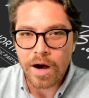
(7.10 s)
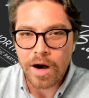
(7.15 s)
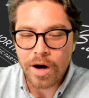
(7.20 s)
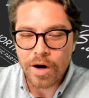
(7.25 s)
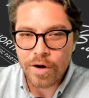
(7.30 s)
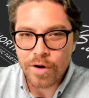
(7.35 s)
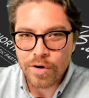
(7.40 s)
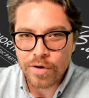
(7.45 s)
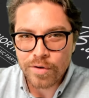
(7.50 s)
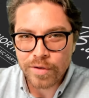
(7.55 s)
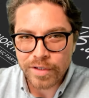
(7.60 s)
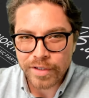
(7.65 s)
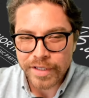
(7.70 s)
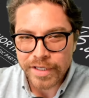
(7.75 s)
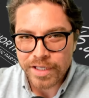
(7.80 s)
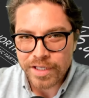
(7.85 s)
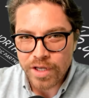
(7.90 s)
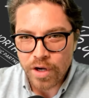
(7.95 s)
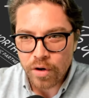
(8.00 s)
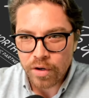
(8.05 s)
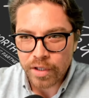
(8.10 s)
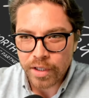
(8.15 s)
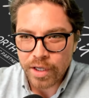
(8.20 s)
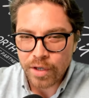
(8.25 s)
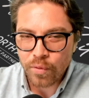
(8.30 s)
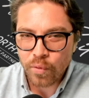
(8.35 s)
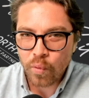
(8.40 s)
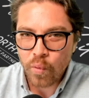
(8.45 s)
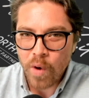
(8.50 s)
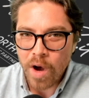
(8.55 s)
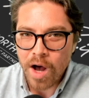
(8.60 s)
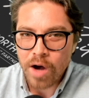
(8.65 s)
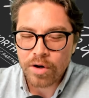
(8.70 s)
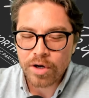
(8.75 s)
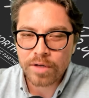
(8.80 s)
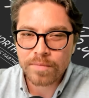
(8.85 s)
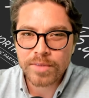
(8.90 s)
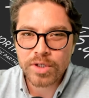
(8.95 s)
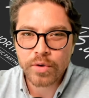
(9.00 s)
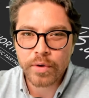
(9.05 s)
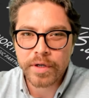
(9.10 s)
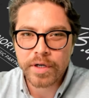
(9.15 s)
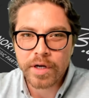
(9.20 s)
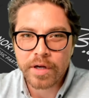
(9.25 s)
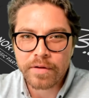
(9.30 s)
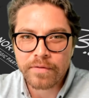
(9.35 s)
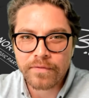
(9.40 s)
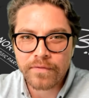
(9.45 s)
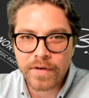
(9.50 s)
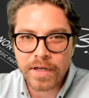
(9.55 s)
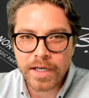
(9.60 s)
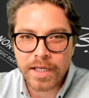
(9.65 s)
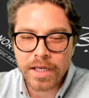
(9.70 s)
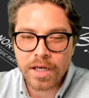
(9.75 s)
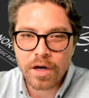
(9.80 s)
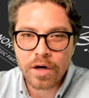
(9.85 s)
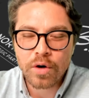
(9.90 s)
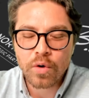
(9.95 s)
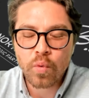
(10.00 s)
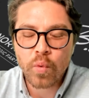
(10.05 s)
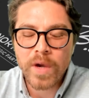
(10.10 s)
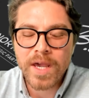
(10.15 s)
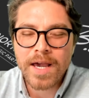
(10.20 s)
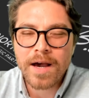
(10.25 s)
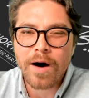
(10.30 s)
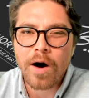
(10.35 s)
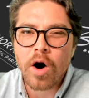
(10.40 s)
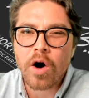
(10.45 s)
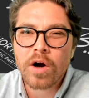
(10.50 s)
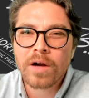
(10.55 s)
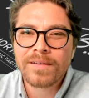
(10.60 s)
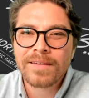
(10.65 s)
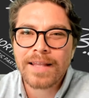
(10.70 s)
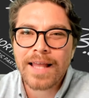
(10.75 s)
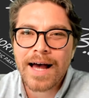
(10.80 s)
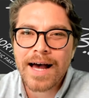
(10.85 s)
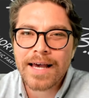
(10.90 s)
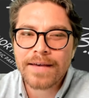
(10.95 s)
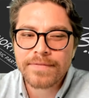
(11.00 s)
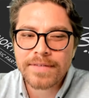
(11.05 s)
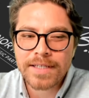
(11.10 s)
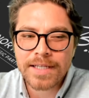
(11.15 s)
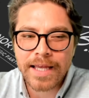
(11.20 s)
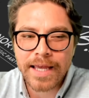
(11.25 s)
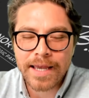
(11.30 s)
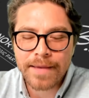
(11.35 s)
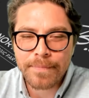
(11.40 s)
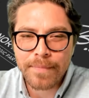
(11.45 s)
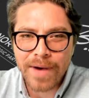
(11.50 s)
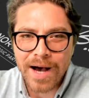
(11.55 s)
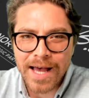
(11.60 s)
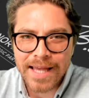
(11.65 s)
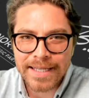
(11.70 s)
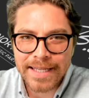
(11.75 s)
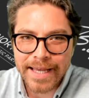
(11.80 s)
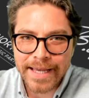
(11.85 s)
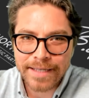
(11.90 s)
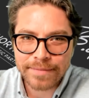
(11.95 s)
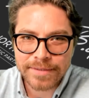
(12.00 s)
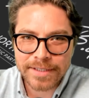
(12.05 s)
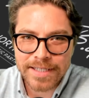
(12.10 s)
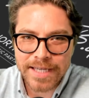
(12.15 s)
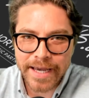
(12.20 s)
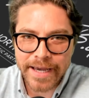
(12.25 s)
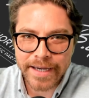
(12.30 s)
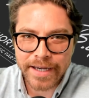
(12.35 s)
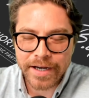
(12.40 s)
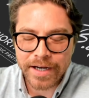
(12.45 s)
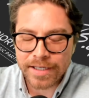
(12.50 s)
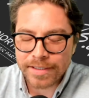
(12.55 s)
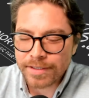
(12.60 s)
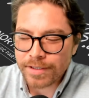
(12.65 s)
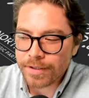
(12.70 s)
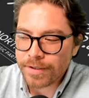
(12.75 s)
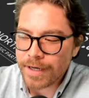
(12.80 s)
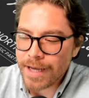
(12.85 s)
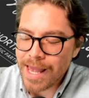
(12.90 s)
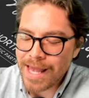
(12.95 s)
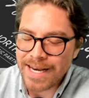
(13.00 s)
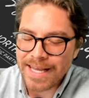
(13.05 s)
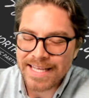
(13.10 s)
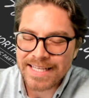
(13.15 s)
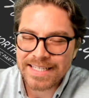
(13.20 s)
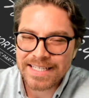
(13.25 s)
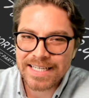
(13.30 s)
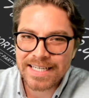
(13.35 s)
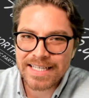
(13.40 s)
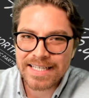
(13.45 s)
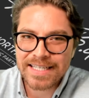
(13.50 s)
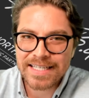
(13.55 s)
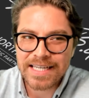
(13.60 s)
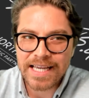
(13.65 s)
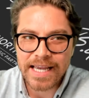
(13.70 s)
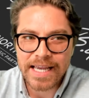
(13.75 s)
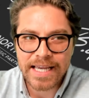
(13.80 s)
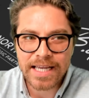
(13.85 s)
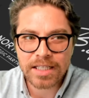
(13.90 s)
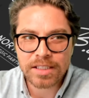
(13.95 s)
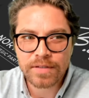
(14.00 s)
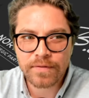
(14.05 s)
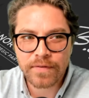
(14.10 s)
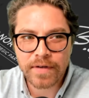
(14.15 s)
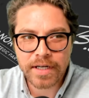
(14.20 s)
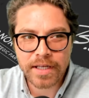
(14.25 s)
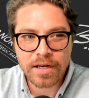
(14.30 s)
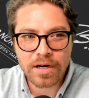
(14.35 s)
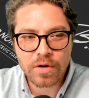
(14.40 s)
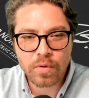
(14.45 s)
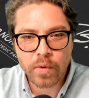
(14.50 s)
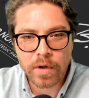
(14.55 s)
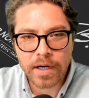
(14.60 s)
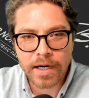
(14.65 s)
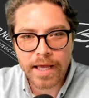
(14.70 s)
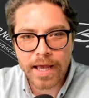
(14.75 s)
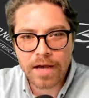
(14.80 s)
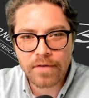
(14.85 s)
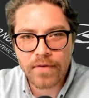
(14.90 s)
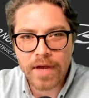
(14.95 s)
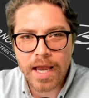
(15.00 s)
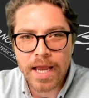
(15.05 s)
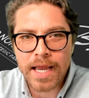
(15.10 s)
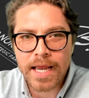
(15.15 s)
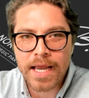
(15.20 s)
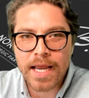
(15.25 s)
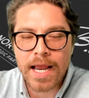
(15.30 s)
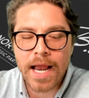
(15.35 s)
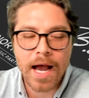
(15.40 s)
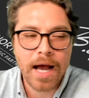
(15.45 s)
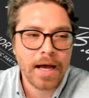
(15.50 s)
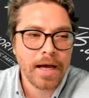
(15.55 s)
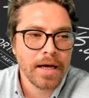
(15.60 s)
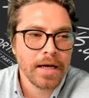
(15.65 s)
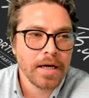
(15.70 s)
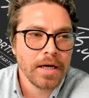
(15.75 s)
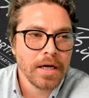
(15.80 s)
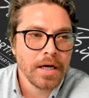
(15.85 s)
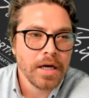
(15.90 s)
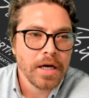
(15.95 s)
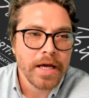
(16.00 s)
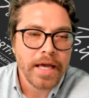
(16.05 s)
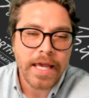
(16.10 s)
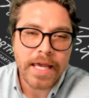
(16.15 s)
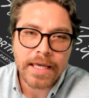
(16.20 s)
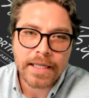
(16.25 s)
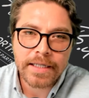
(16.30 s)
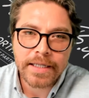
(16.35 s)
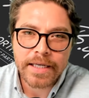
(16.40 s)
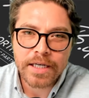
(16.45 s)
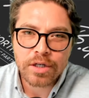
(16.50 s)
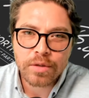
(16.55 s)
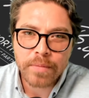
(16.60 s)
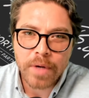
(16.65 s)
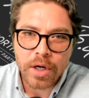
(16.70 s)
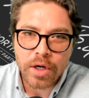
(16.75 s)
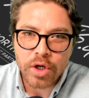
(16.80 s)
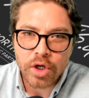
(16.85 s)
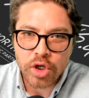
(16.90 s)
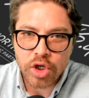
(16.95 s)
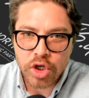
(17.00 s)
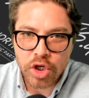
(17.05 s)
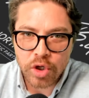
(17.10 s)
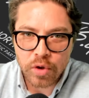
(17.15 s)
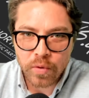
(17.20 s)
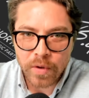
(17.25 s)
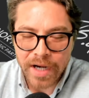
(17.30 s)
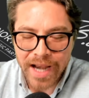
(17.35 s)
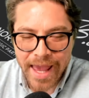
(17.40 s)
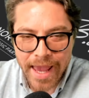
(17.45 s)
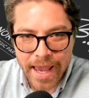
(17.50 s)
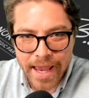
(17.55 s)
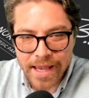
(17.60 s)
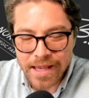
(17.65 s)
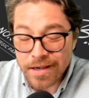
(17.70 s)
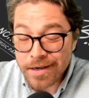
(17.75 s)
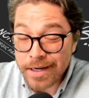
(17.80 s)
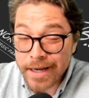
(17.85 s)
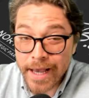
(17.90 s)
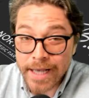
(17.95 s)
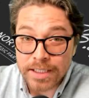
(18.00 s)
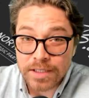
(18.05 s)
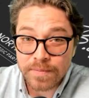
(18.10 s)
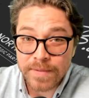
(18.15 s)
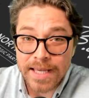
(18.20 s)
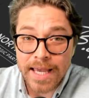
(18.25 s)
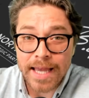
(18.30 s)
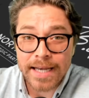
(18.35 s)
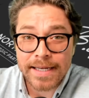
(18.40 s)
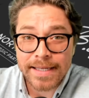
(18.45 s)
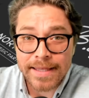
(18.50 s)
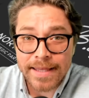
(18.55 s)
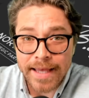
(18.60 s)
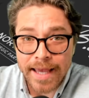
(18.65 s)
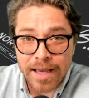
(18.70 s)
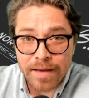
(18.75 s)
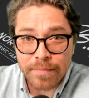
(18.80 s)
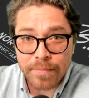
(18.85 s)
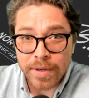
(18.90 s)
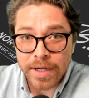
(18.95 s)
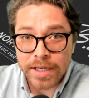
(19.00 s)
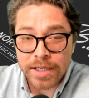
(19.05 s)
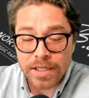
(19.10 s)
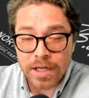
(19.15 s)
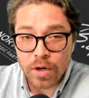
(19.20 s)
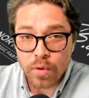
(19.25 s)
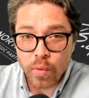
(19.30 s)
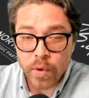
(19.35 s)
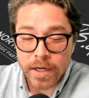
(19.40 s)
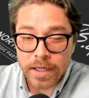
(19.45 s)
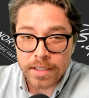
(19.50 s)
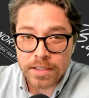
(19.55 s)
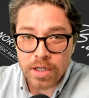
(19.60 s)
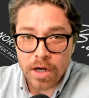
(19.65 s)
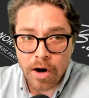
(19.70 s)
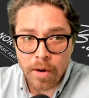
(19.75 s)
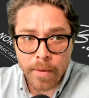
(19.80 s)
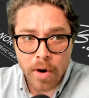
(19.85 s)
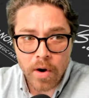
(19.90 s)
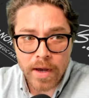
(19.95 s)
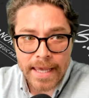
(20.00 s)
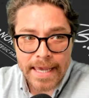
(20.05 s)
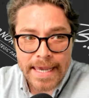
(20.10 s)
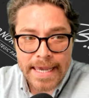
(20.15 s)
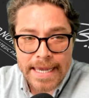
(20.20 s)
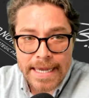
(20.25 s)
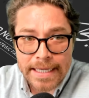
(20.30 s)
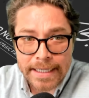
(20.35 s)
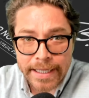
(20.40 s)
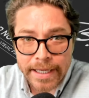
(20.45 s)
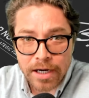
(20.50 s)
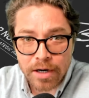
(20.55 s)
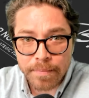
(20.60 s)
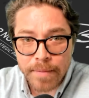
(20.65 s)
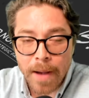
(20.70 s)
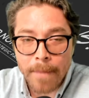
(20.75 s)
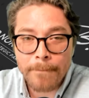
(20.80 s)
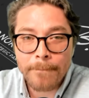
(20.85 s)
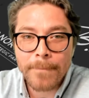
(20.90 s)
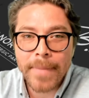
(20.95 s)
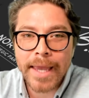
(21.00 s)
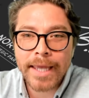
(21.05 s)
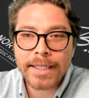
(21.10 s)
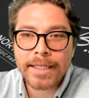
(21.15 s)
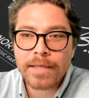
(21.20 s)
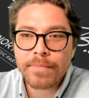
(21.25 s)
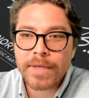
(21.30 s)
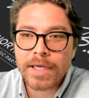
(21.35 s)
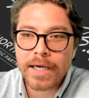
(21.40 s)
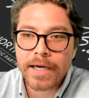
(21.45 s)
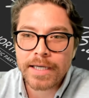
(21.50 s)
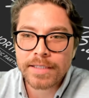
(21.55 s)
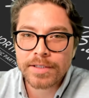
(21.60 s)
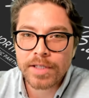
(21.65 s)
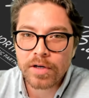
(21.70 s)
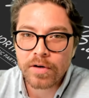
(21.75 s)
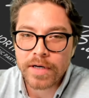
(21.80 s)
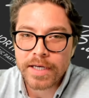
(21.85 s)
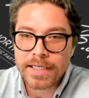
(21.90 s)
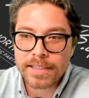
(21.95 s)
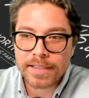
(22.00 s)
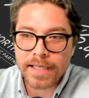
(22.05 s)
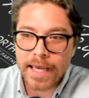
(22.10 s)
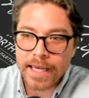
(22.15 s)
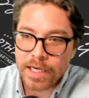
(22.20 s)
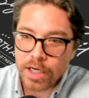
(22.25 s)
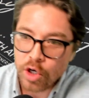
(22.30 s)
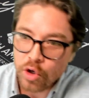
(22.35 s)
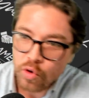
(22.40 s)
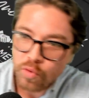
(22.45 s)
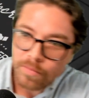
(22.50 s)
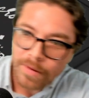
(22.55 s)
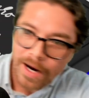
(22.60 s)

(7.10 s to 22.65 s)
Oakley Doakley, welcome to another video. We are live today. My name's Tech Hustler, and in today's video, we're gonna have a helium Q&A. You can ask me anything, but you know, we're gonna talk about helium mainly because there is a new